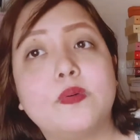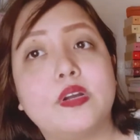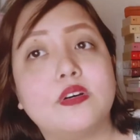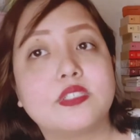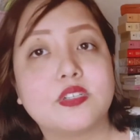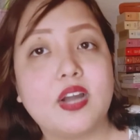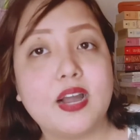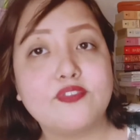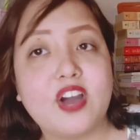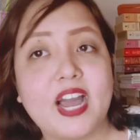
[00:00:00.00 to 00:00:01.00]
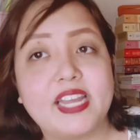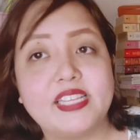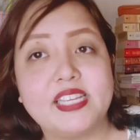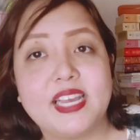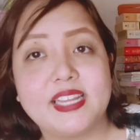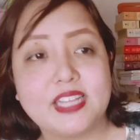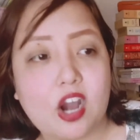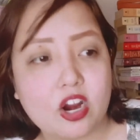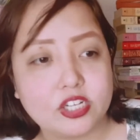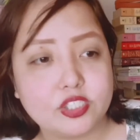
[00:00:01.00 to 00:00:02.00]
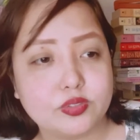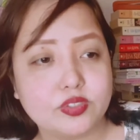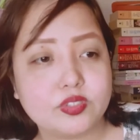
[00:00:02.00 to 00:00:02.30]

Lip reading: We also have Heidi and Arjun.